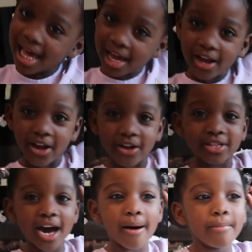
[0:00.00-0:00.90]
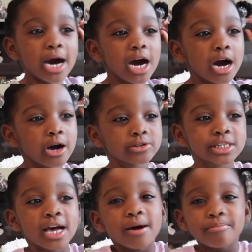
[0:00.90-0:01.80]
like her the
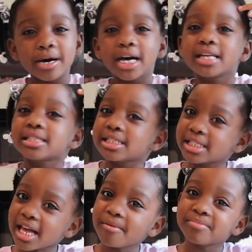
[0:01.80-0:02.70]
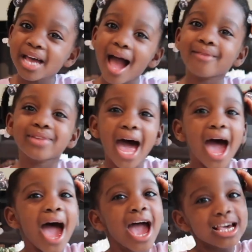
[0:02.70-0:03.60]
most. But sometimes
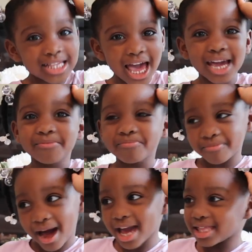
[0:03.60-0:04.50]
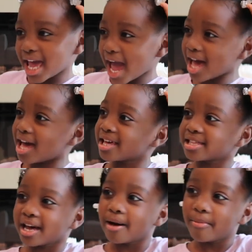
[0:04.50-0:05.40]
I like my dad
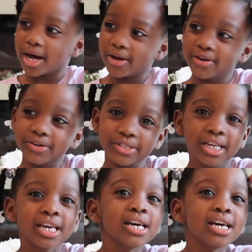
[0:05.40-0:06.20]
the most.